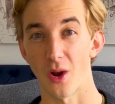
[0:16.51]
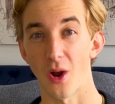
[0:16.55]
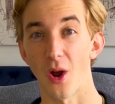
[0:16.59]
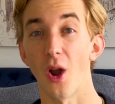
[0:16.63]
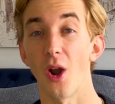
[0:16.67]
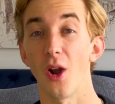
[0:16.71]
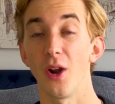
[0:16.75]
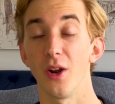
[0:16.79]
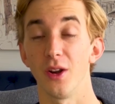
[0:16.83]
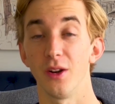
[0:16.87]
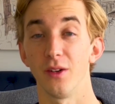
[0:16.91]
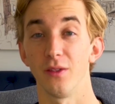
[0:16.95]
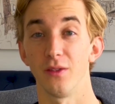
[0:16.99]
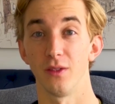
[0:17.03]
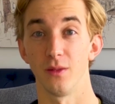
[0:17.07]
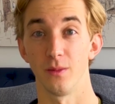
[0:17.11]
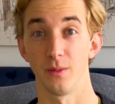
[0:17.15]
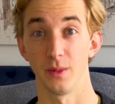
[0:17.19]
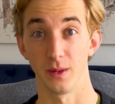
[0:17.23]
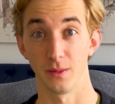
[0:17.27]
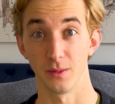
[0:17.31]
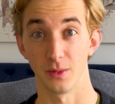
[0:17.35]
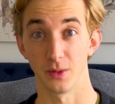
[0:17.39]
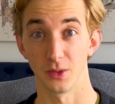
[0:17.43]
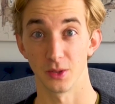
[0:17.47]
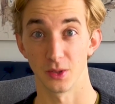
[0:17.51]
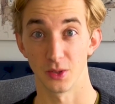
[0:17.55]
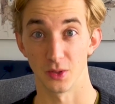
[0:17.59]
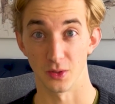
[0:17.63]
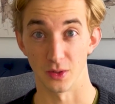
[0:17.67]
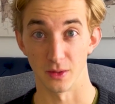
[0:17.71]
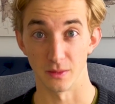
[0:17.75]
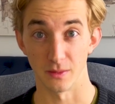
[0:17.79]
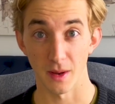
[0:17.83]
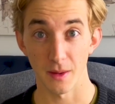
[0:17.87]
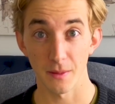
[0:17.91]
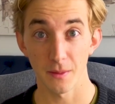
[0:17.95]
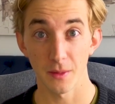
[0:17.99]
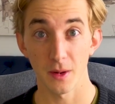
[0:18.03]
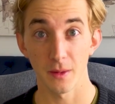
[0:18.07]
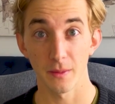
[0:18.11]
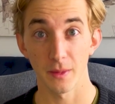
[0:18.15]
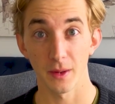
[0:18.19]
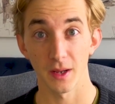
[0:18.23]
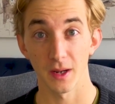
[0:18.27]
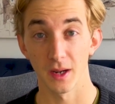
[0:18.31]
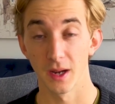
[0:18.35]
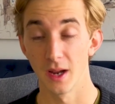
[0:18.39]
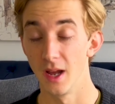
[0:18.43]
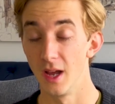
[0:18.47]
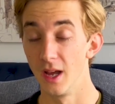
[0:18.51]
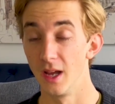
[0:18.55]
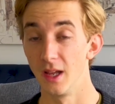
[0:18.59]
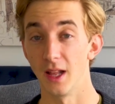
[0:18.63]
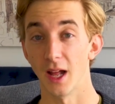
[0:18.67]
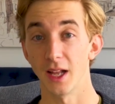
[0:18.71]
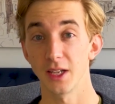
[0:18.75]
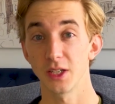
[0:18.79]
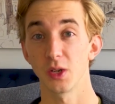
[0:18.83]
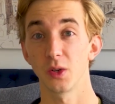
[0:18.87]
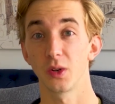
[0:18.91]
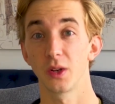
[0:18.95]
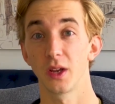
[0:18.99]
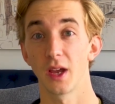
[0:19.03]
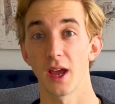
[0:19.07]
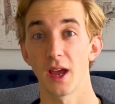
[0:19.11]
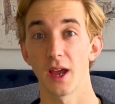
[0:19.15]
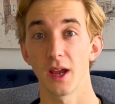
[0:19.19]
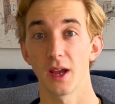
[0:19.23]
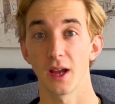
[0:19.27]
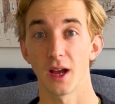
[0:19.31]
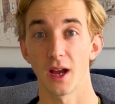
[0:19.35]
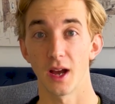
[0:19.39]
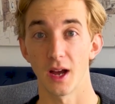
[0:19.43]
harder for people to remember, but that's okay.